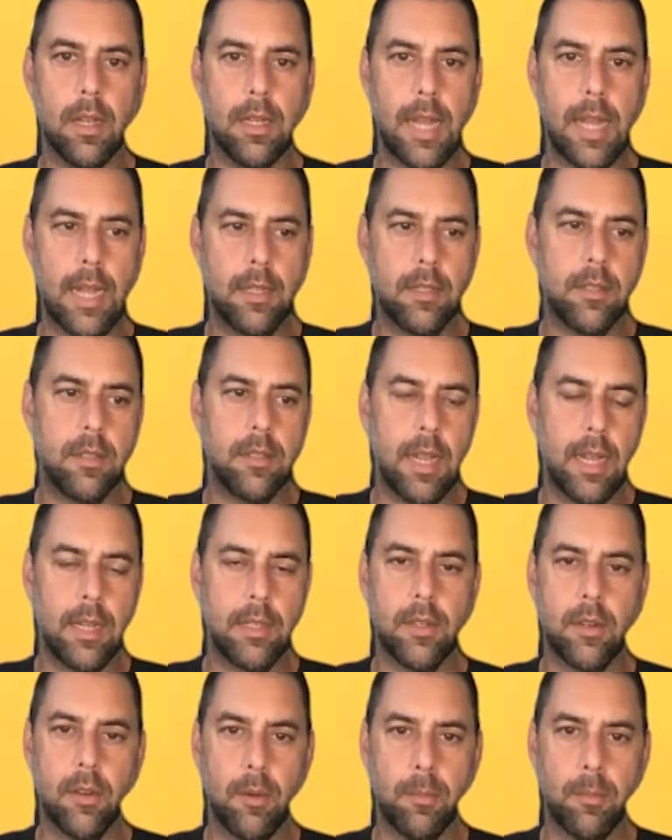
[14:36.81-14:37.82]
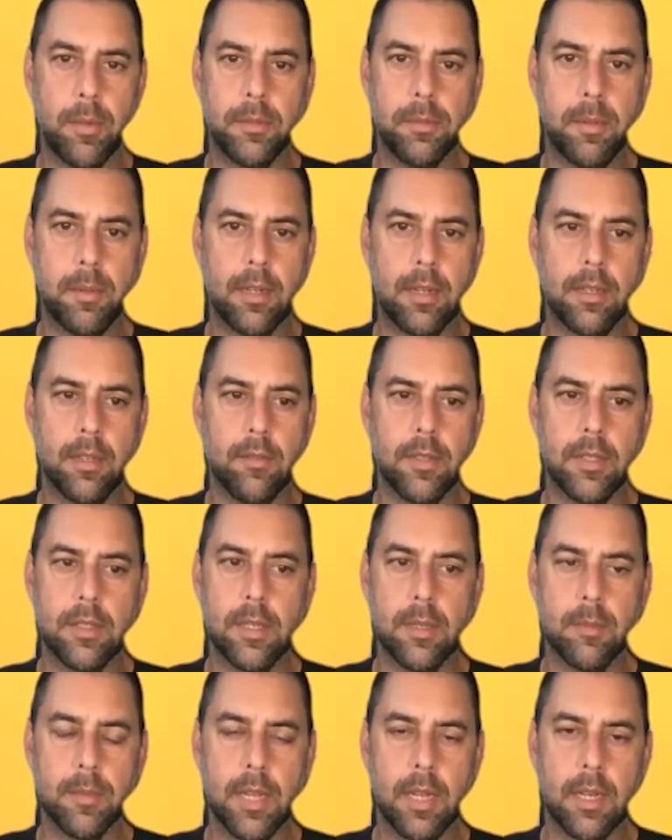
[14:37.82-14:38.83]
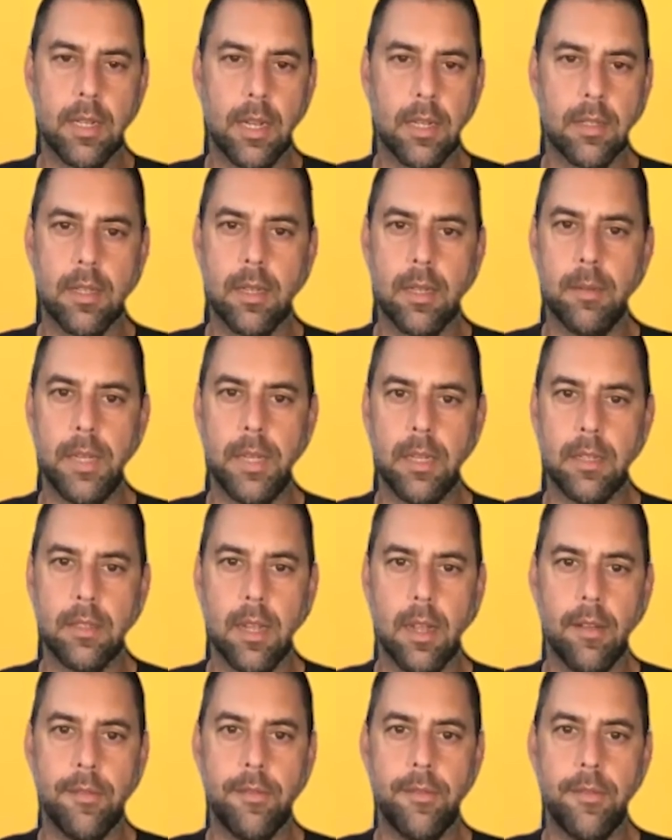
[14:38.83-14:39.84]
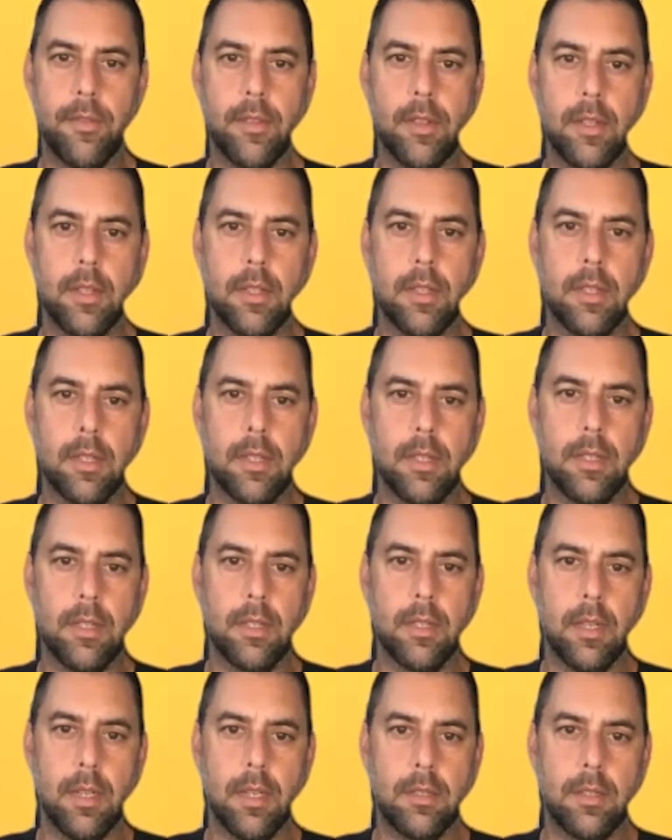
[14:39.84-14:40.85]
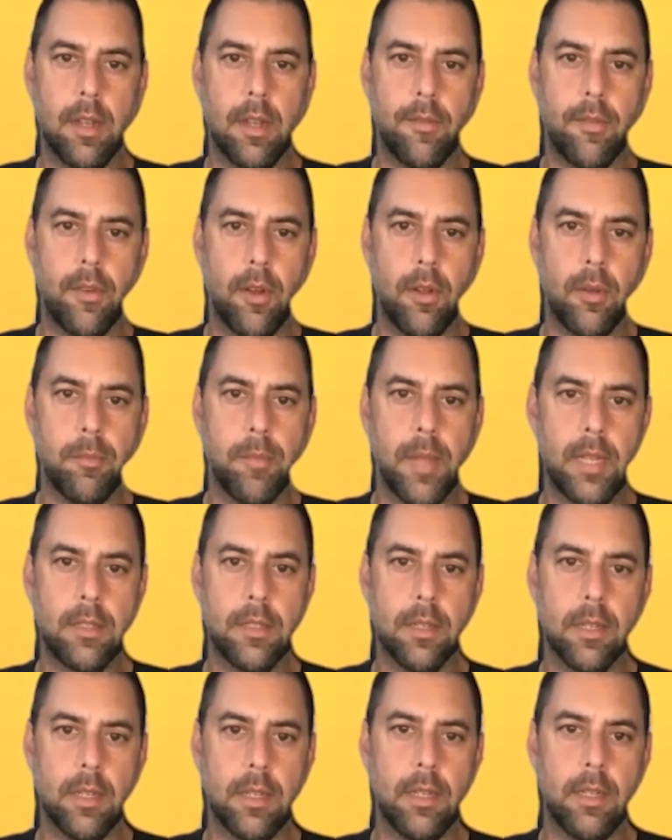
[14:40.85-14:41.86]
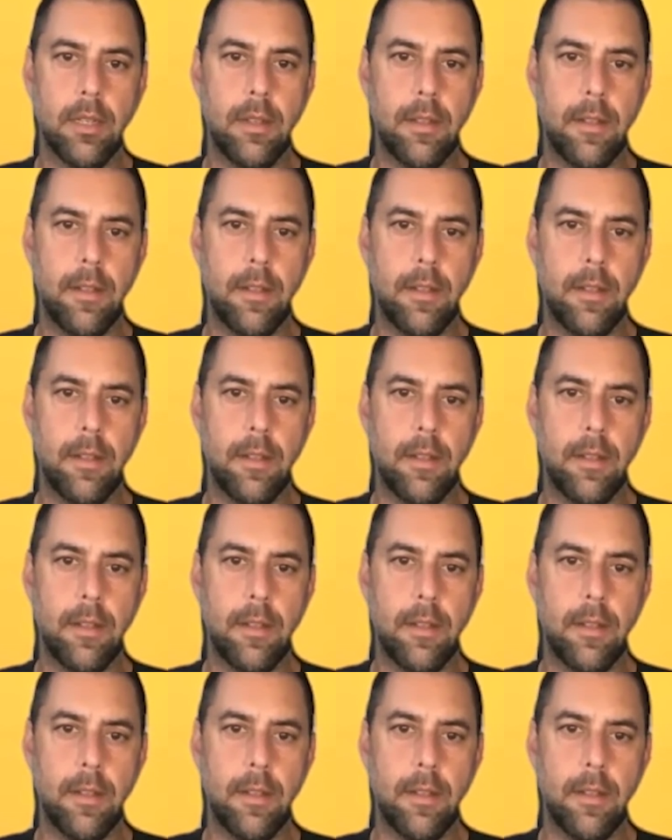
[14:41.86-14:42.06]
that's your whole perspective, it seems like that's going to be a tough road mentally.